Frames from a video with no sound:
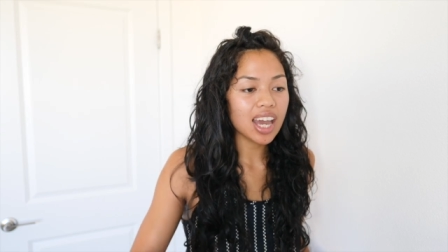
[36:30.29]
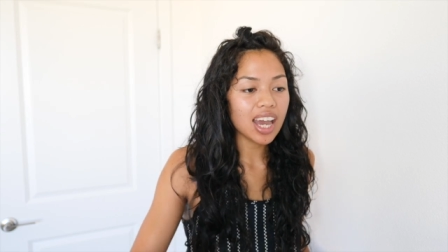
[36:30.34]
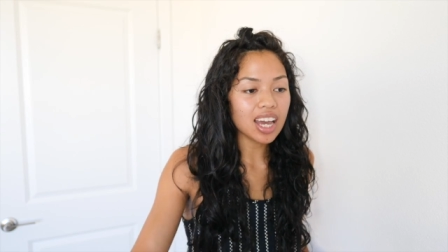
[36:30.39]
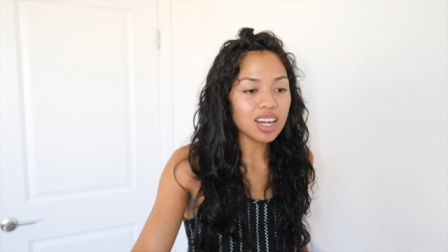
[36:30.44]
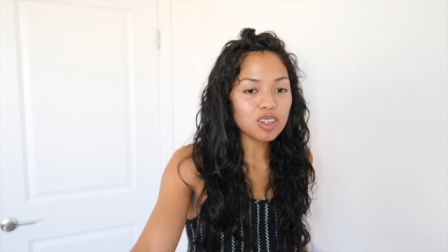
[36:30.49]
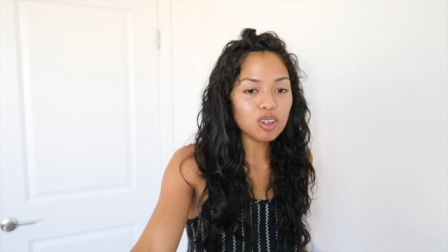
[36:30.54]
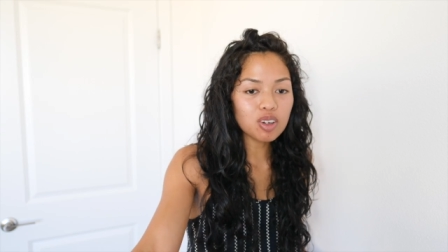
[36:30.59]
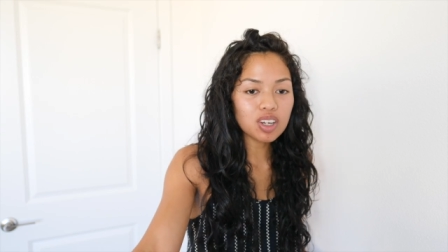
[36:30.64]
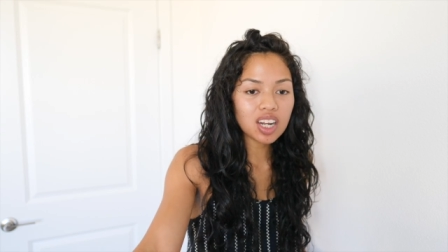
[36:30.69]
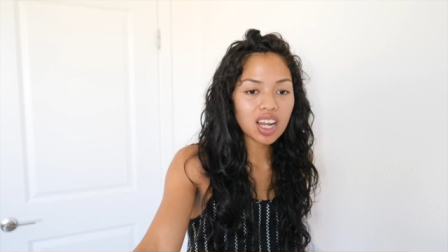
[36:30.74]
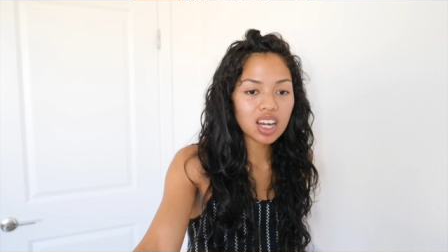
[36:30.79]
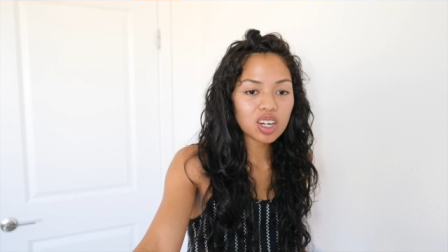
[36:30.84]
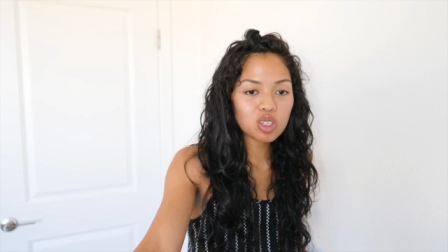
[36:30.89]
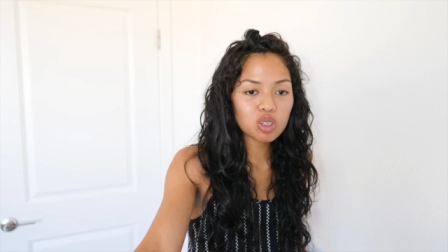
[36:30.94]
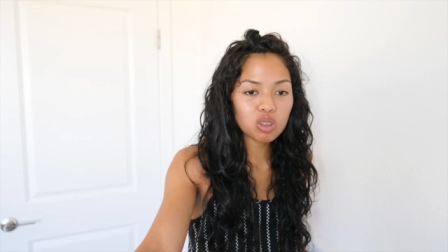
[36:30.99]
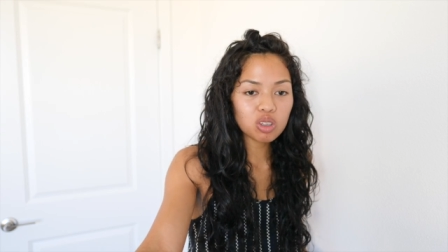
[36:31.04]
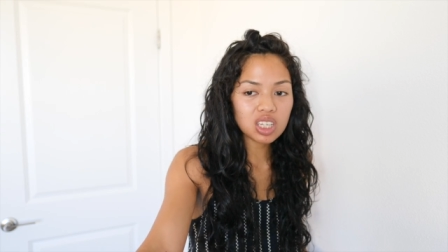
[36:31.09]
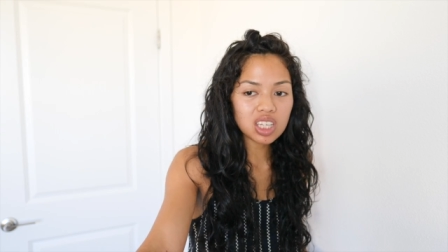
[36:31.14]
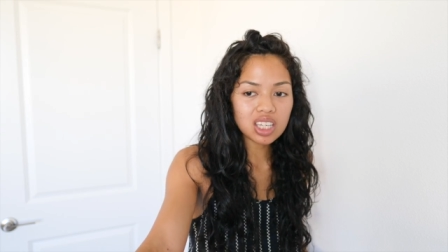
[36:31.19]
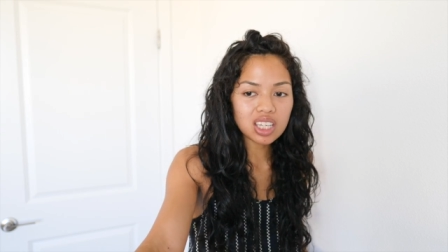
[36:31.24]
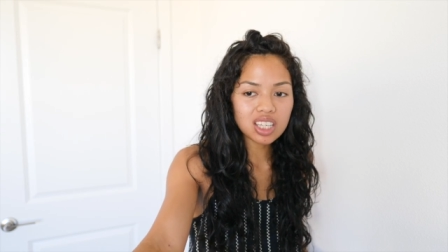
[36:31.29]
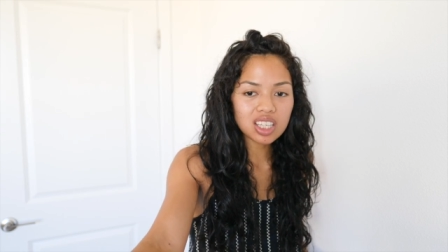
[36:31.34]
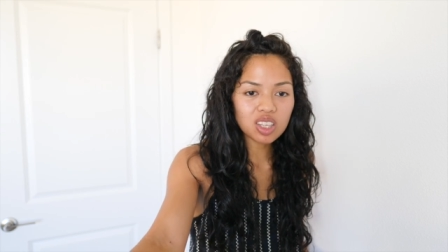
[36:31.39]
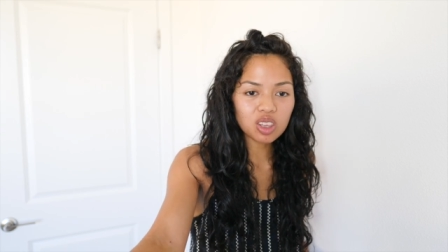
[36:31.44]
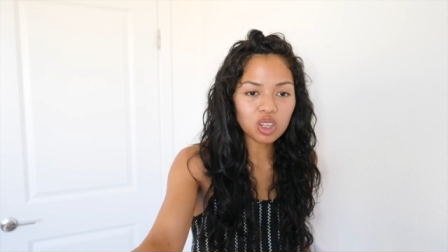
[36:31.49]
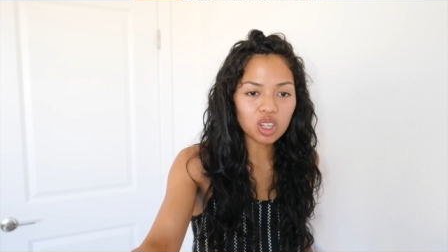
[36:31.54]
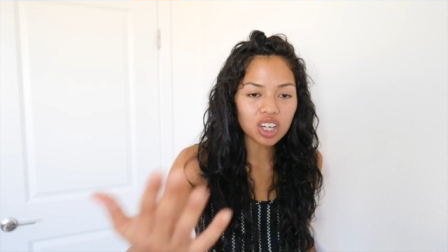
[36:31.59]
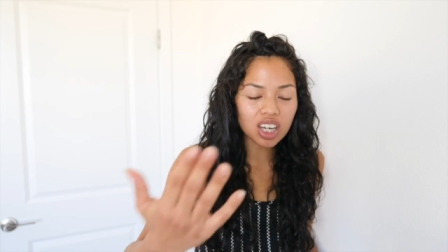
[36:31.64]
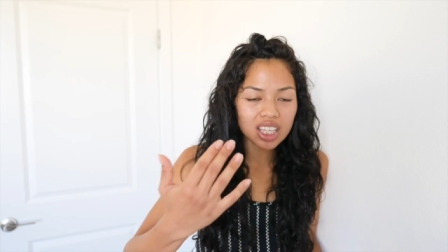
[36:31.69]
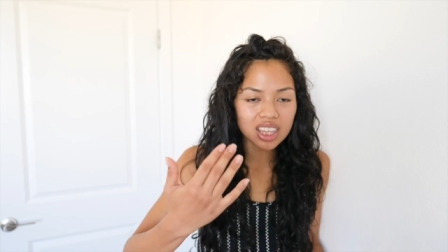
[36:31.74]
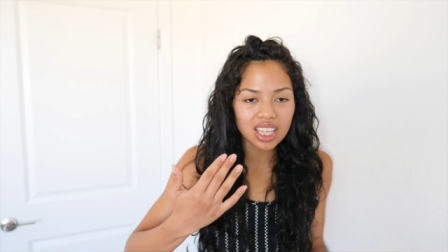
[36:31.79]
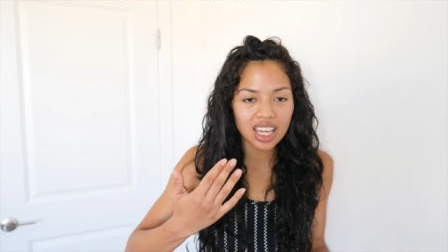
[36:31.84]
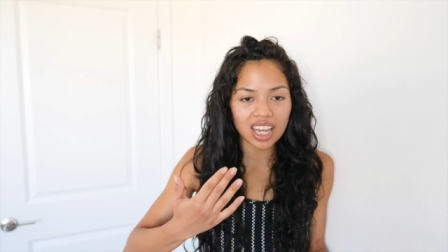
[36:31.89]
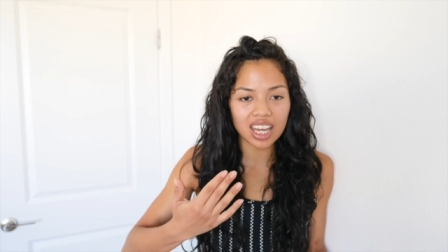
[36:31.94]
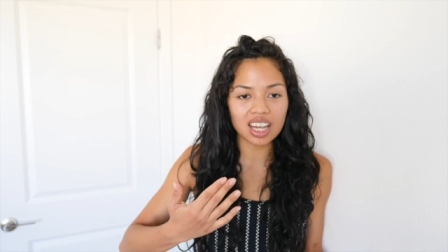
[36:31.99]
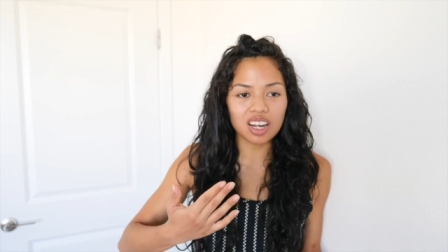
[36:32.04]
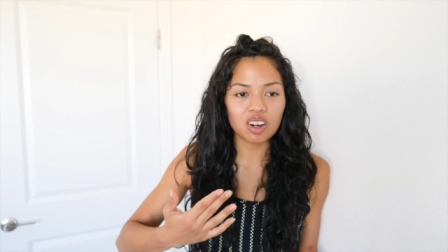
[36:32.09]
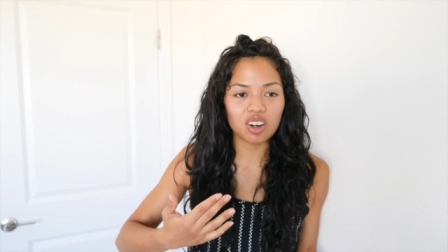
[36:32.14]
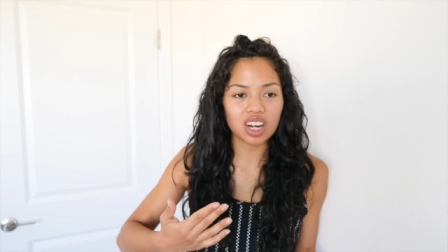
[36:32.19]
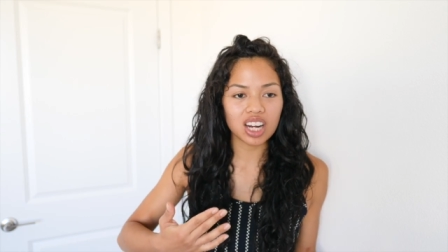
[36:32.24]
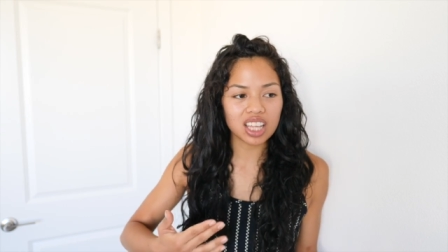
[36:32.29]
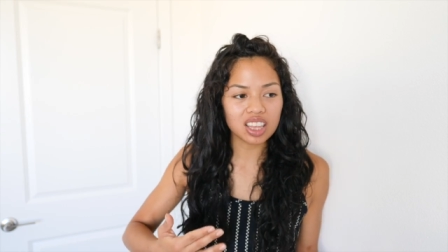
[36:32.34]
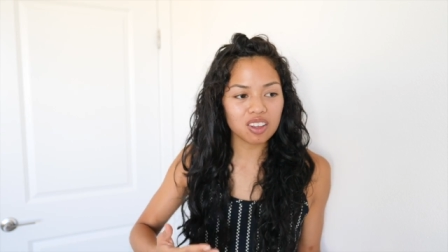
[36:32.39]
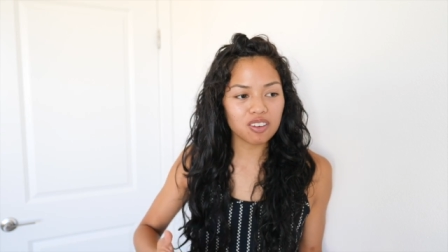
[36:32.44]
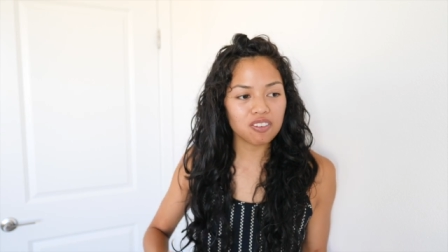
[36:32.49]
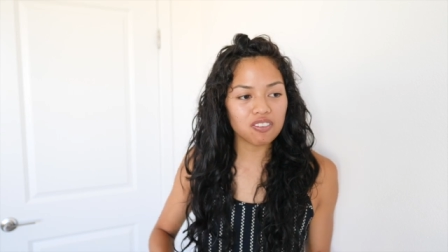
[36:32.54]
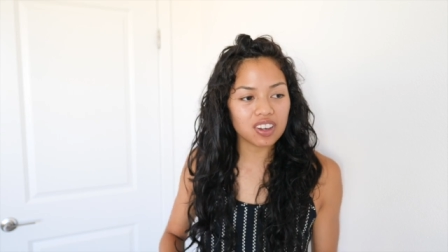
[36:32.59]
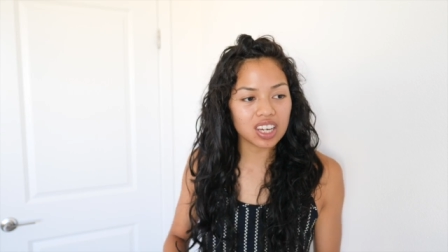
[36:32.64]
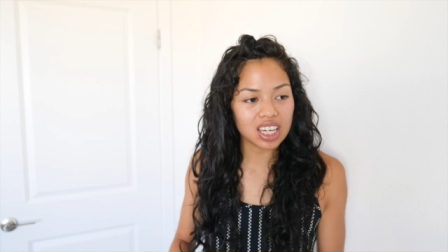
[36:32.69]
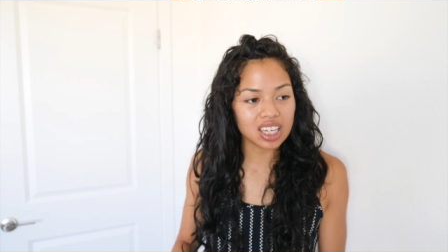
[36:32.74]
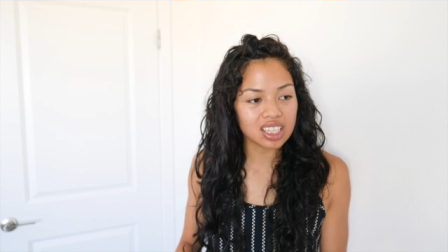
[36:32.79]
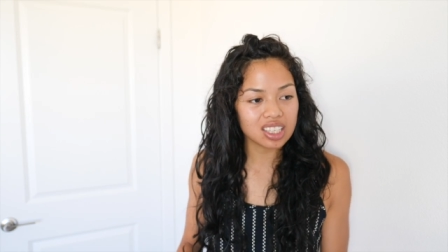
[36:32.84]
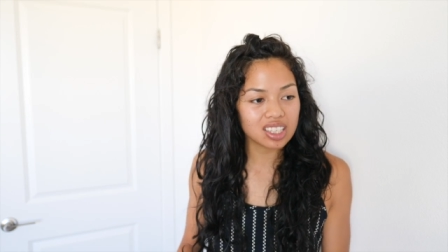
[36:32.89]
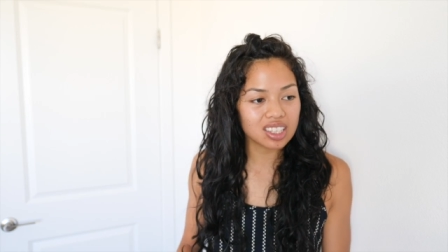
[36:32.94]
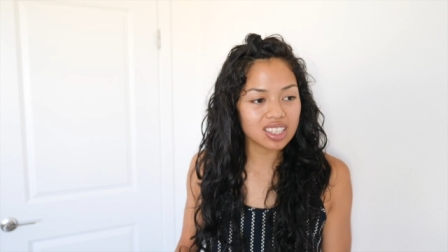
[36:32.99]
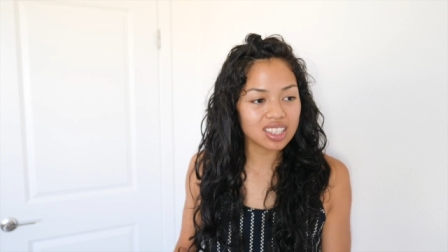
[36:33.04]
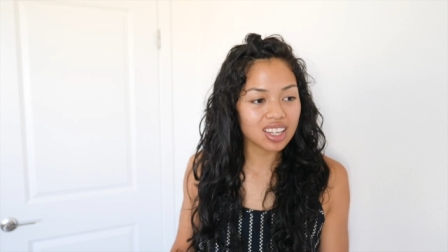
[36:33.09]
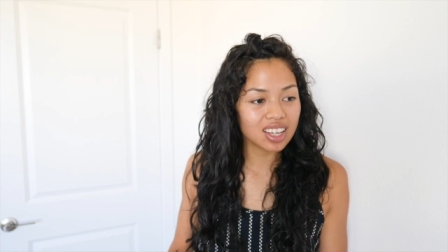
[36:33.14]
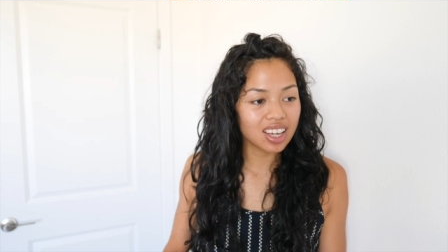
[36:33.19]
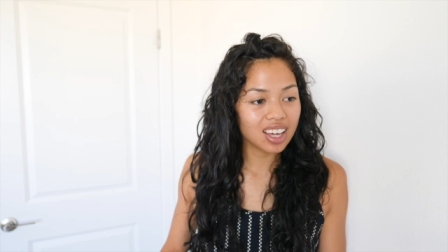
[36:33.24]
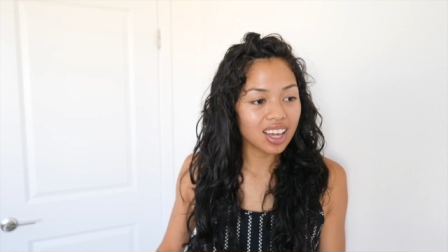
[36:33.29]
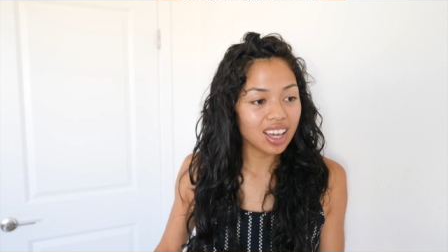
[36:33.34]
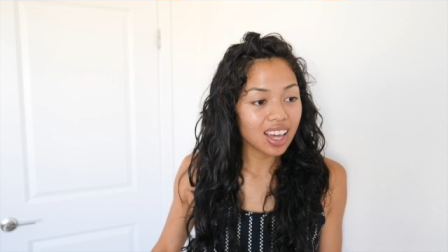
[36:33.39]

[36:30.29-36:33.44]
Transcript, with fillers: and you can actually look at the hater in the face